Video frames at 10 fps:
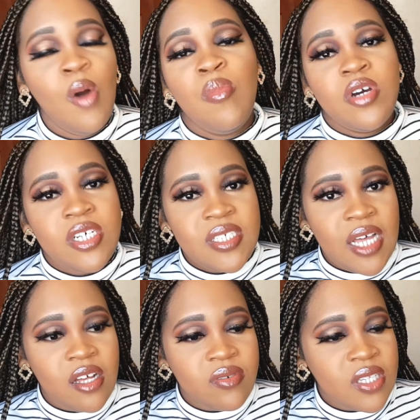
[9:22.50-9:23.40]
bought
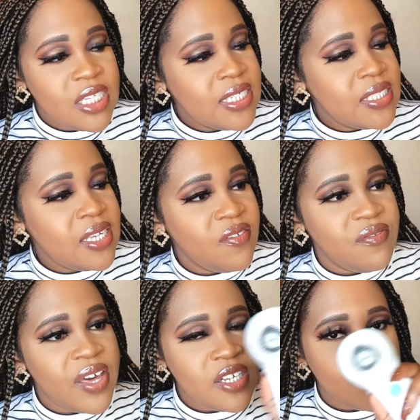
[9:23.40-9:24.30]
herself this
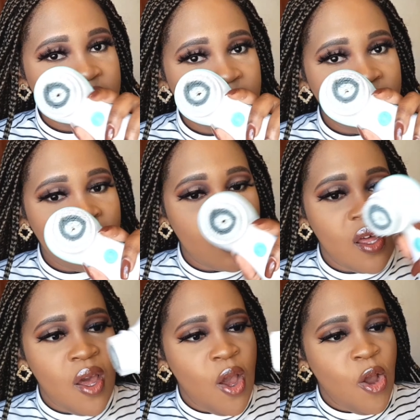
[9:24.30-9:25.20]
facial
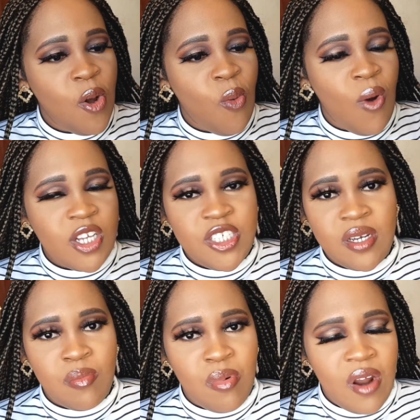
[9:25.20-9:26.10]

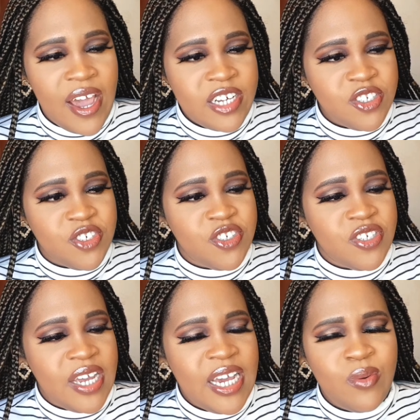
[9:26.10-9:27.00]
washing
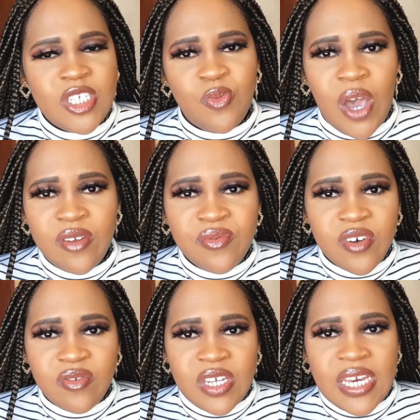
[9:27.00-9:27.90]
brush. It was
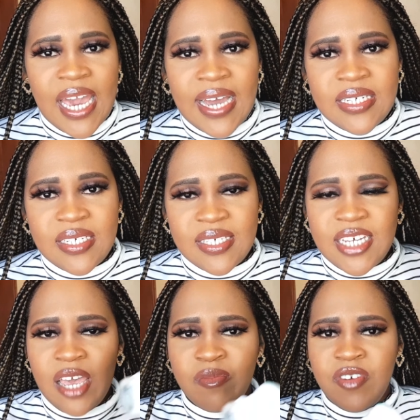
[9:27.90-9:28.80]
150 at this
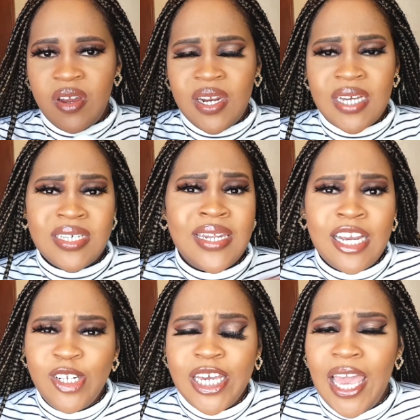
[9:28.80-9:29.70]
came very nice and
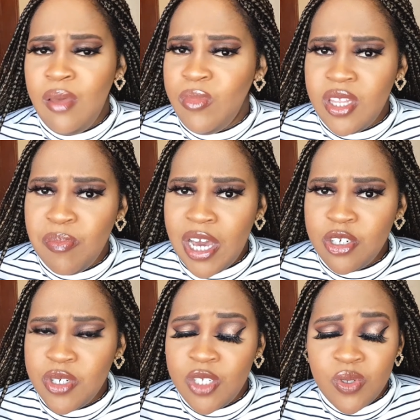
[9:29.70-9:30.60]
actually came with the
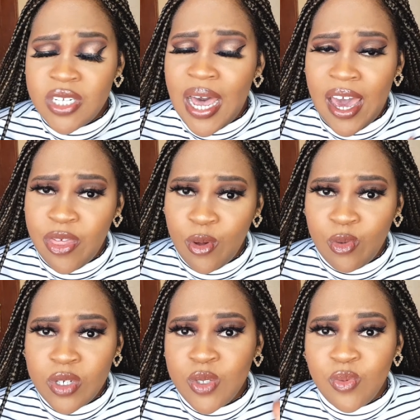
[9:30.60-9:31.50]
batteries which I thought
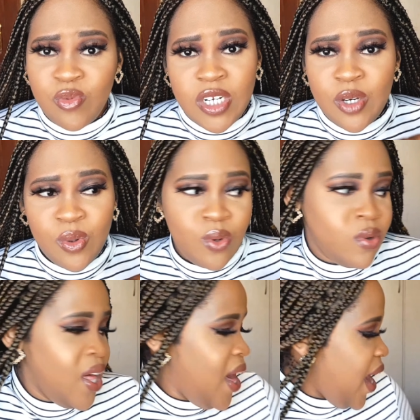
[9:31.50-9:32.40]
was really
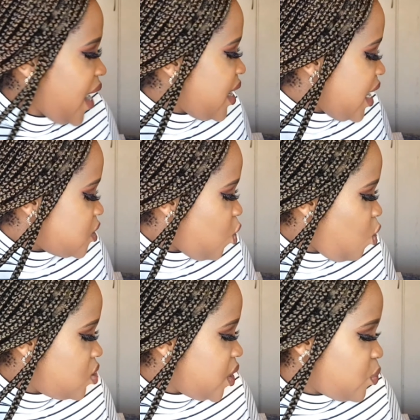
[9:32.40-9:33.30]
cool. And it has a
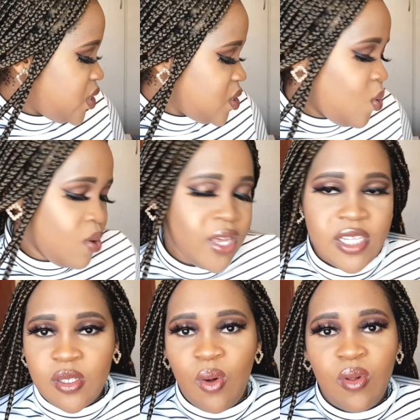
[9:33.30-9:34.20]
holder. Where's the
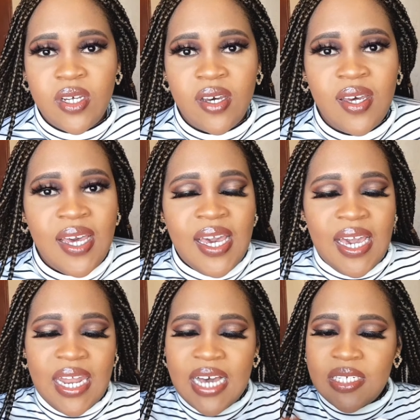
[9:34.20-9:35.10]
here's the holder.
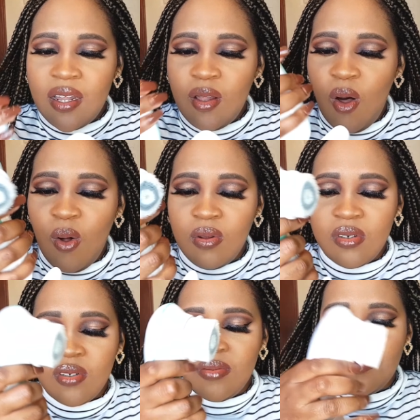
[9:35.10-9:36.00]
It has a little holder.